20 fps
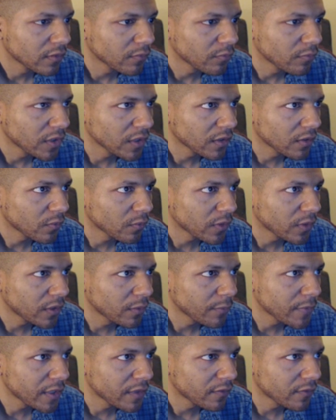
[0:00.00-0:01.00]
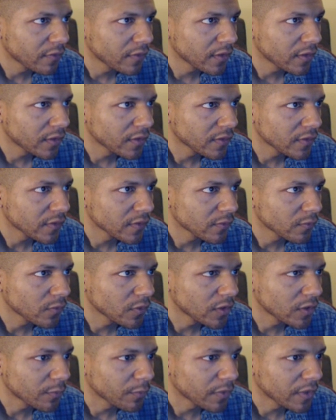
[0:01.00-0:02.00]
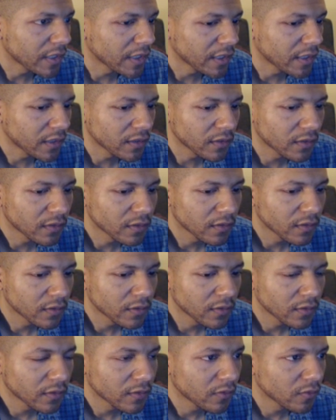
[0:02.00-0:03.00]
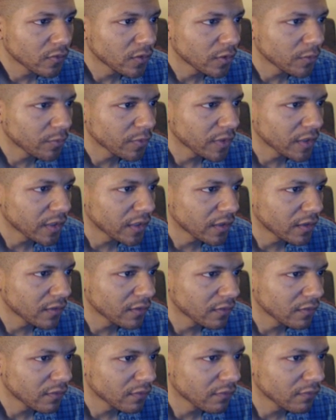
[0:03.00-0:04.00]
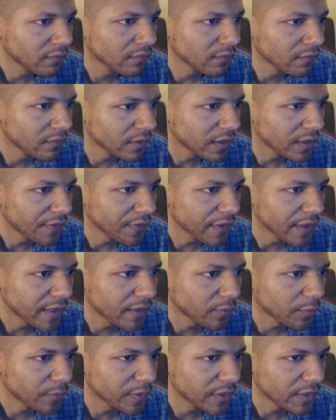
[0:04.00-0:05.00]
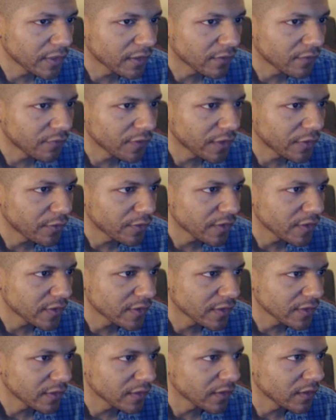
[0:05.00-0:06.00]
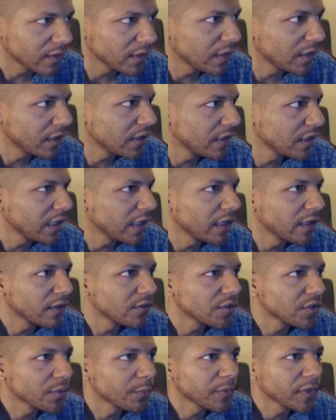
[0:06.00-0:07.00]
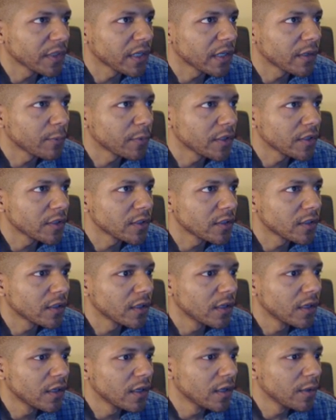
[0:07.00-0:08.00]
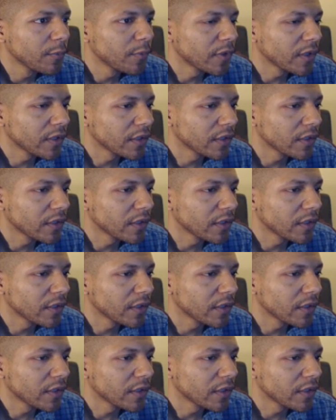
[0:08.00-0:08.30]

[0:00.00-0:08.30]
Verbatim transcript: Make it way better than this. We'll hit apply, hit play, and that'll be our very silly in the air jumping animation. But at